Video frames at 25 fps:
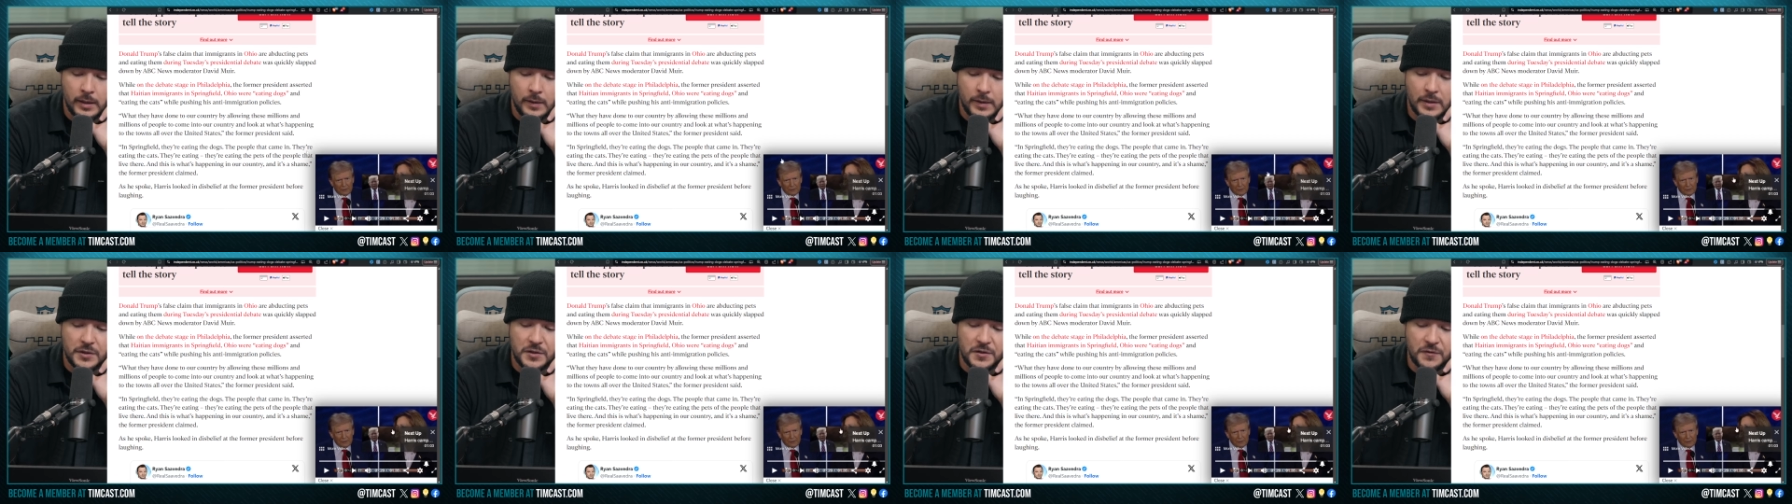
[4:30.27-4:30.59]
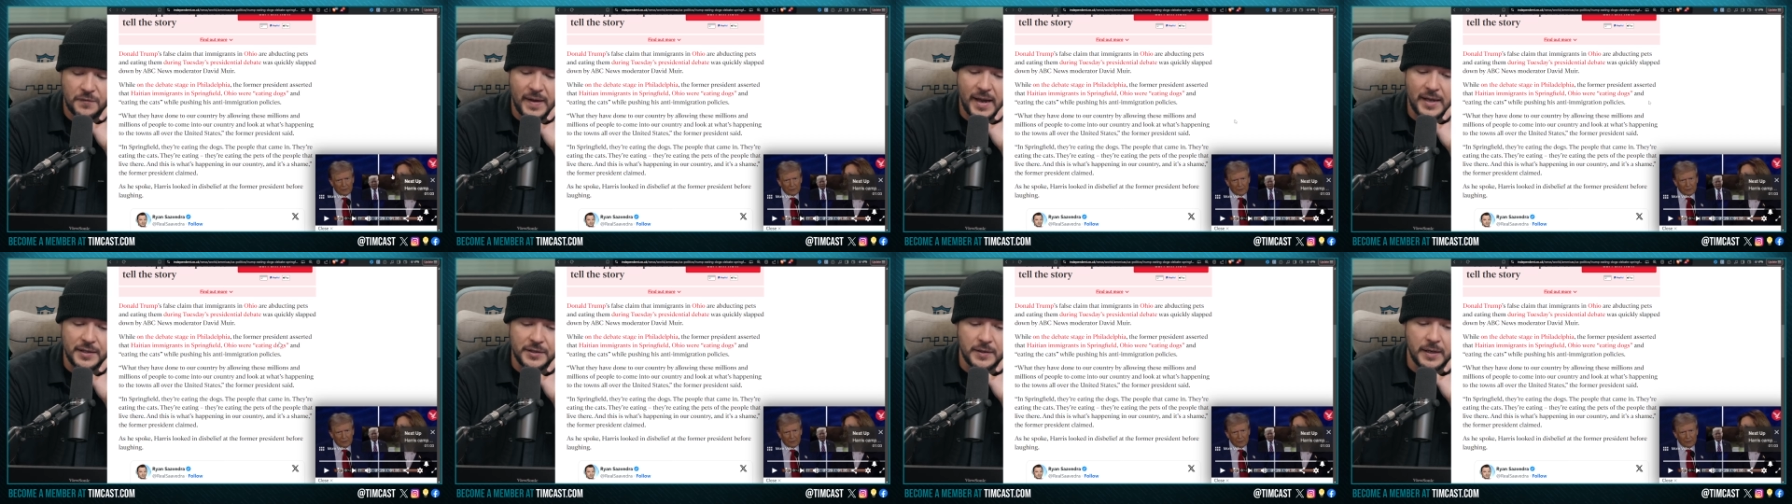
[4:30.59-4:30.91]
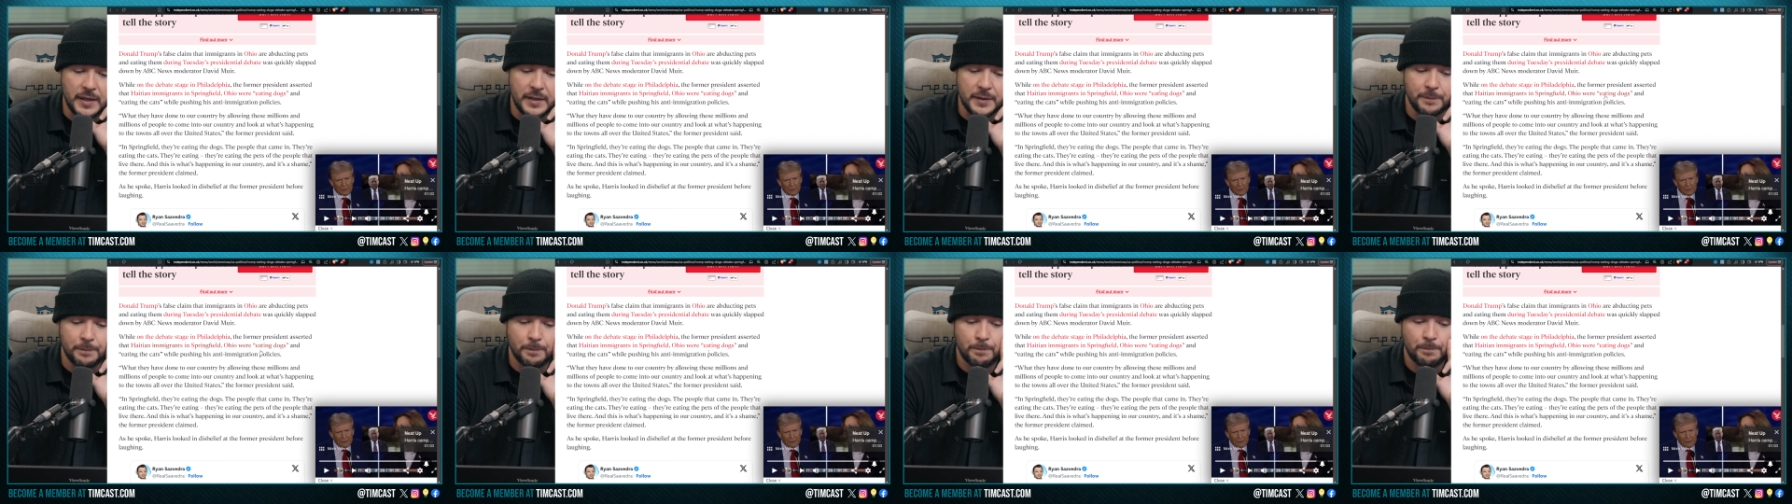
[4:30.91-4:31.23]
This is
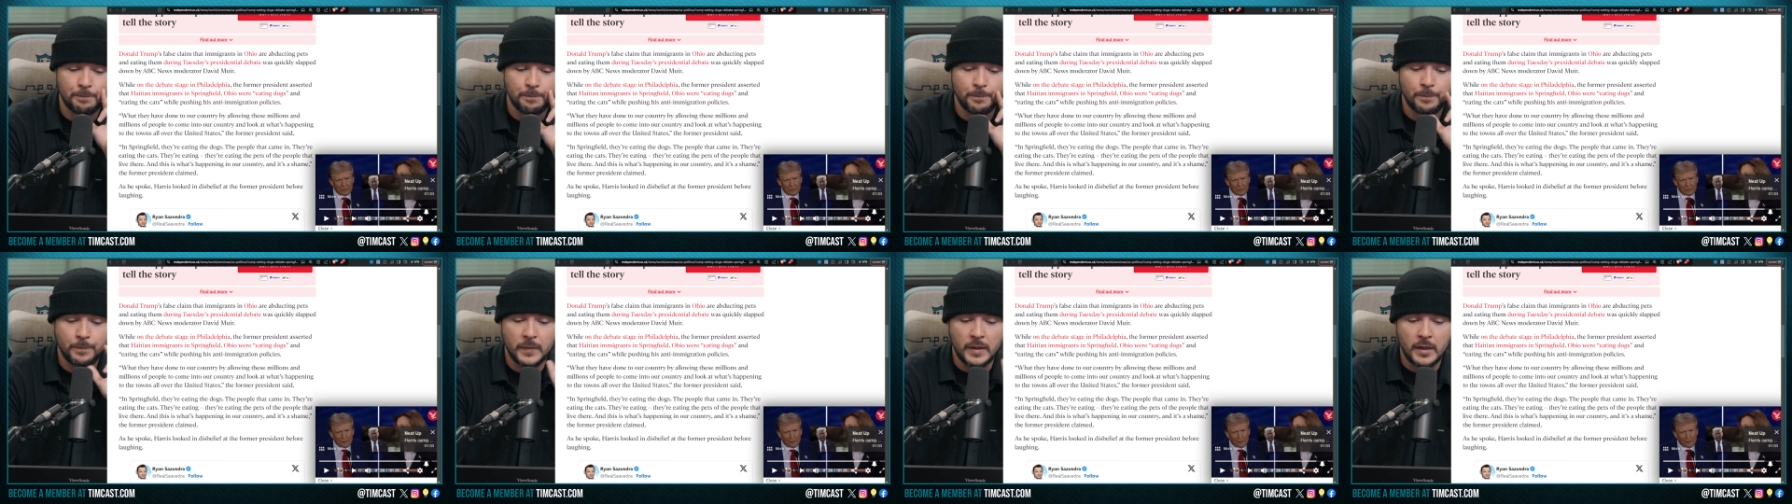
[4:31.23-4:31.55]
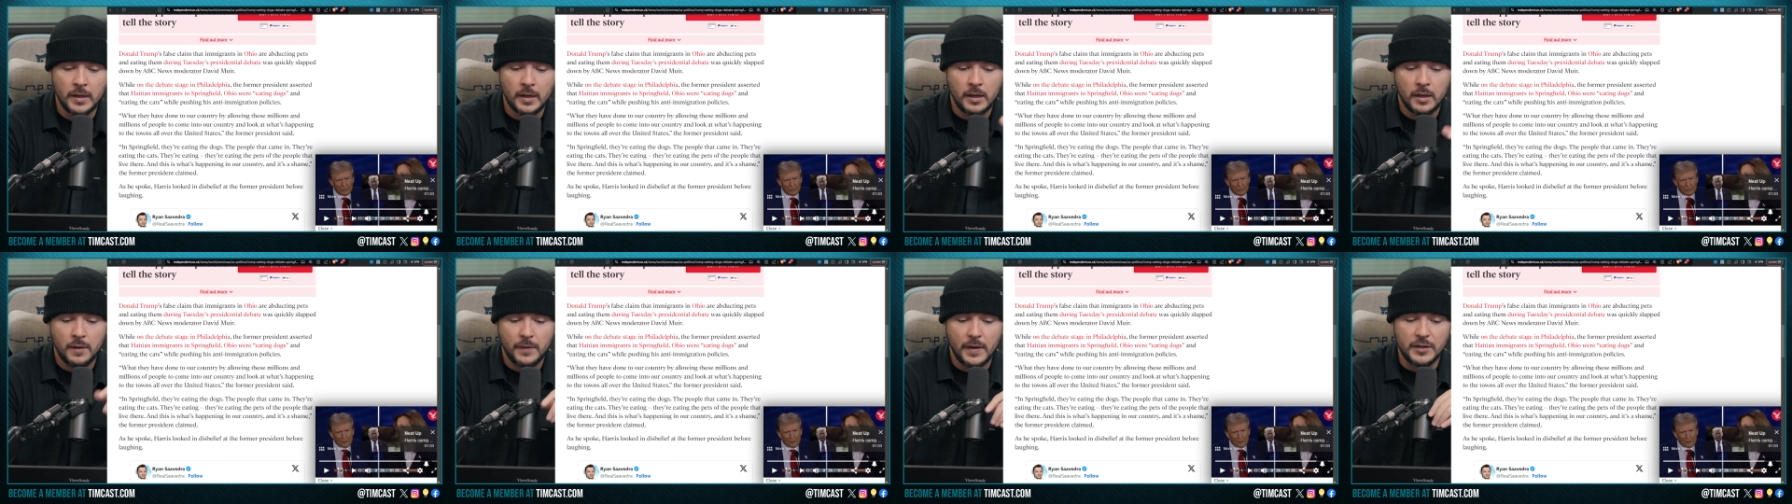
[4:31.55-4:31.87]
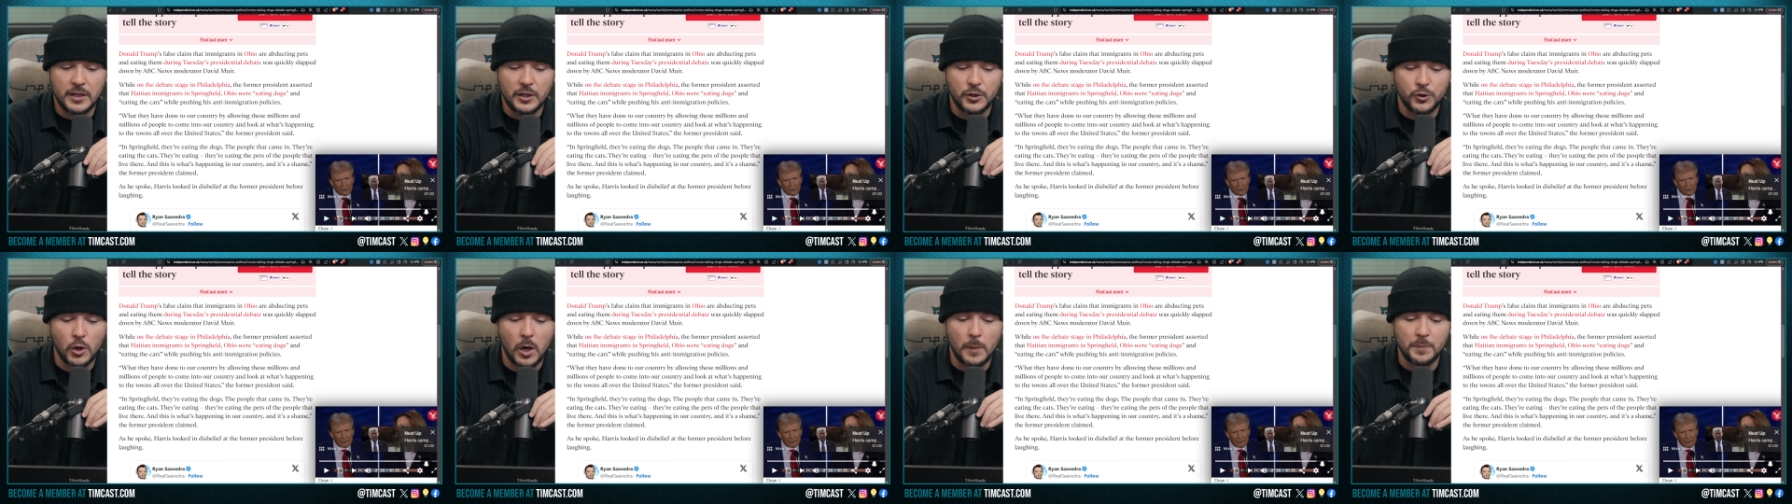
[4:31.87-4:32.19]
fascinating. They
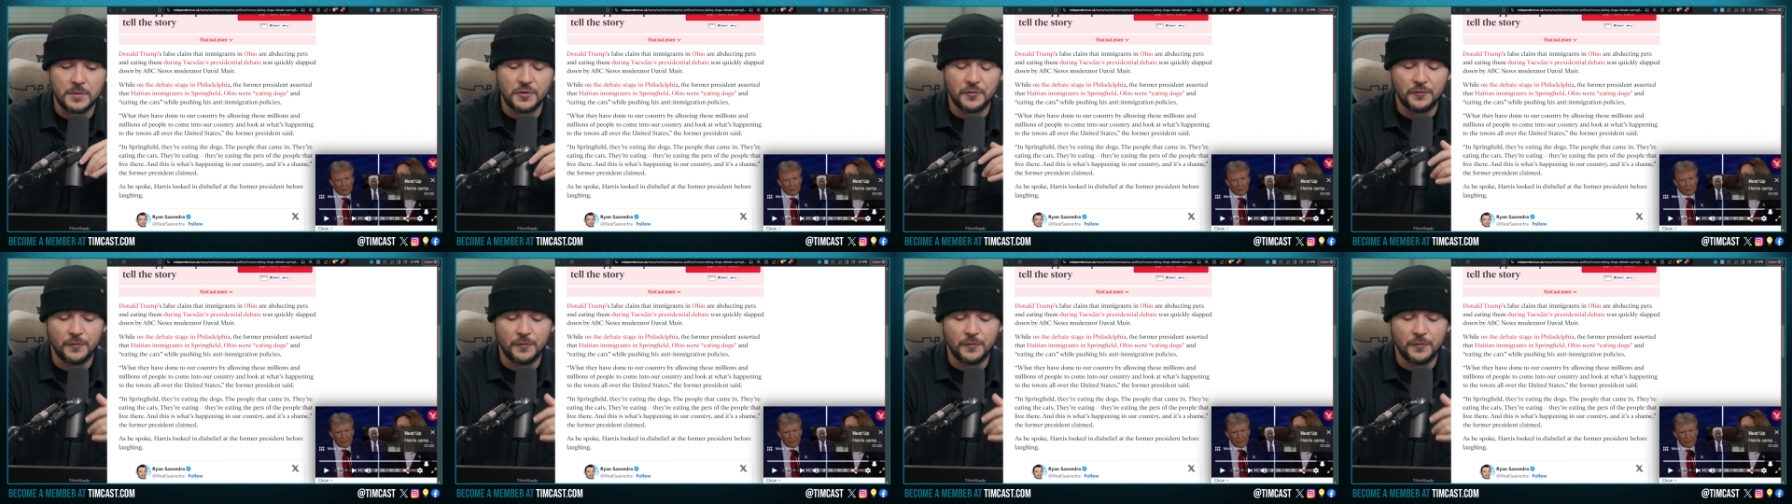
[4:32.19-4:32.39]
say Trump's